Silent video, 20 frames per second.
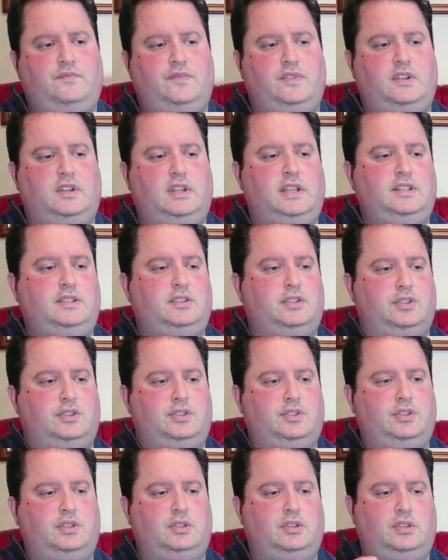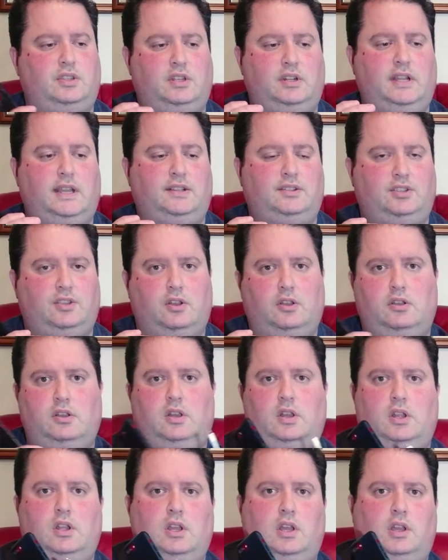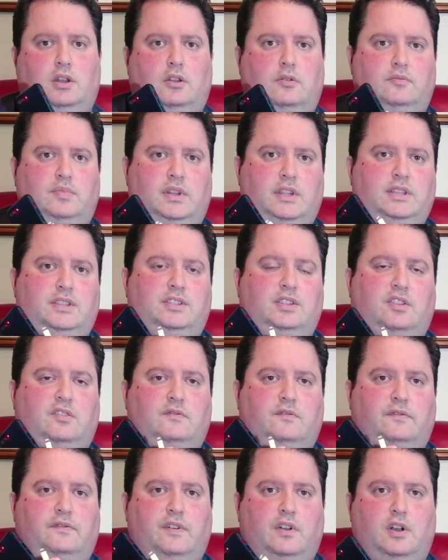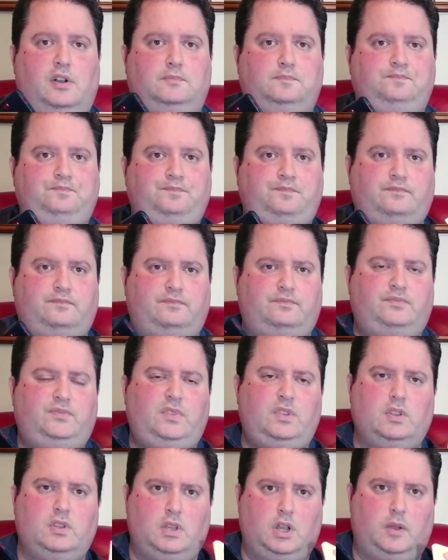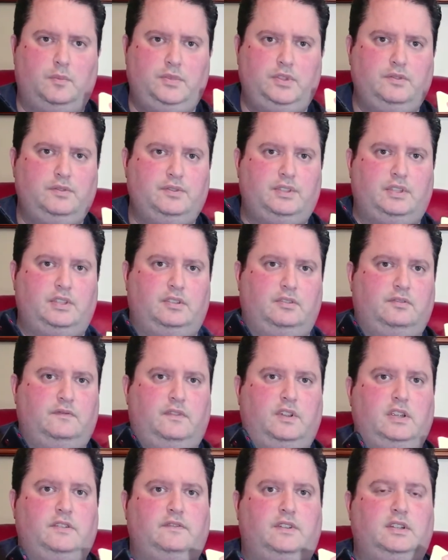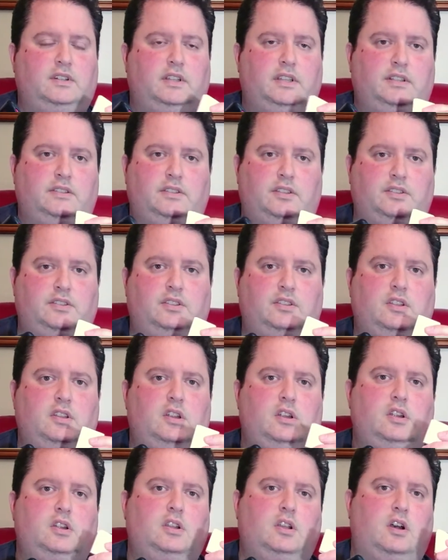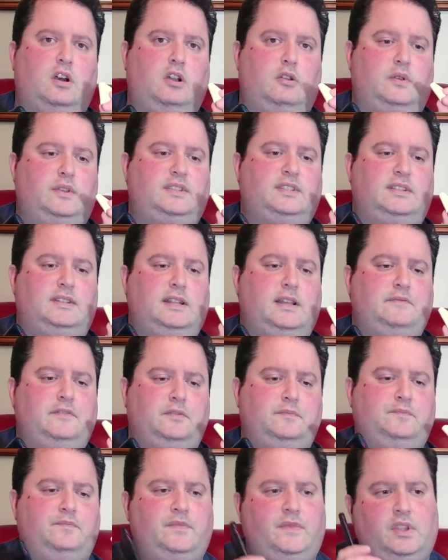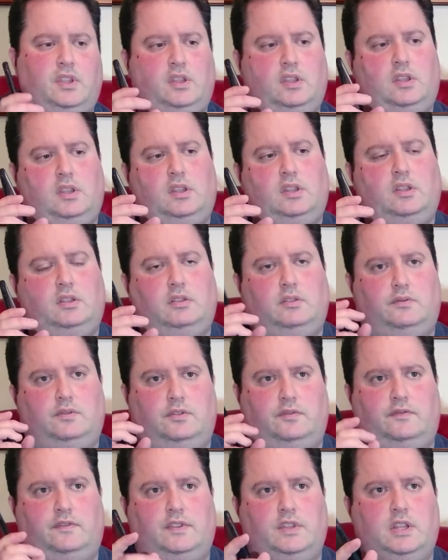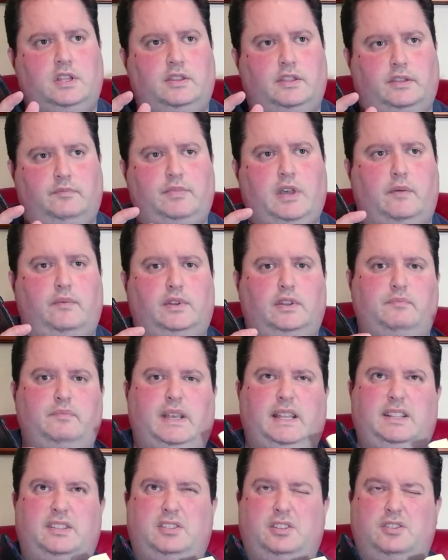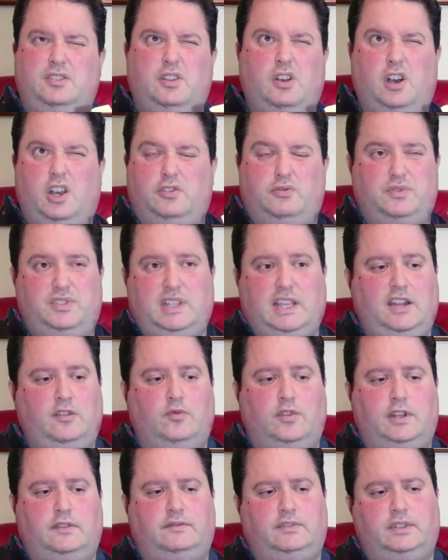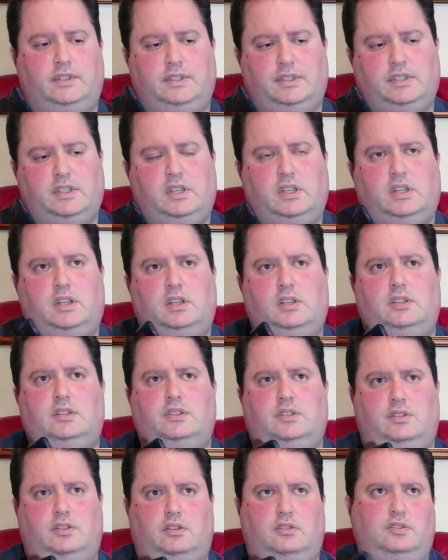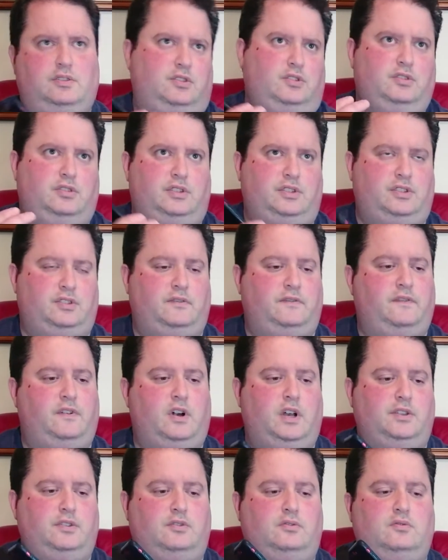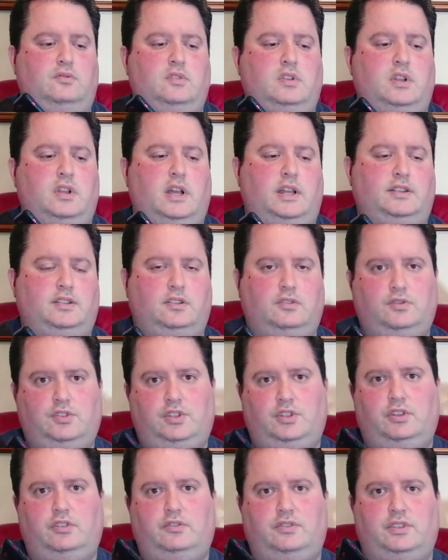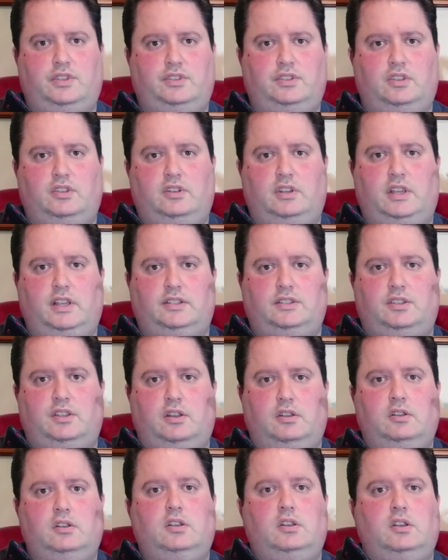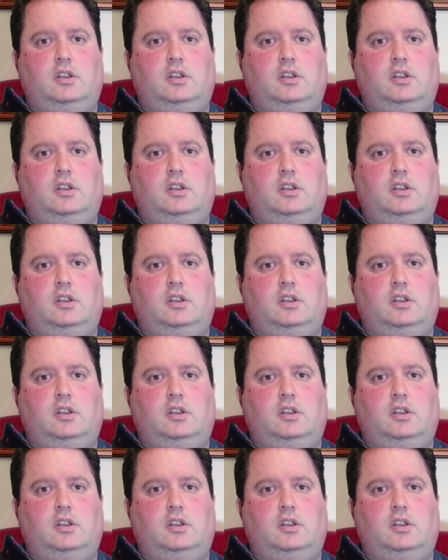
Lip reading: latest connector. And I'm pleased to confirm I'm using the very latest iOS 11, the public beta 9 or 10, whatever it is, so as good as the final. And as long as you use this connector,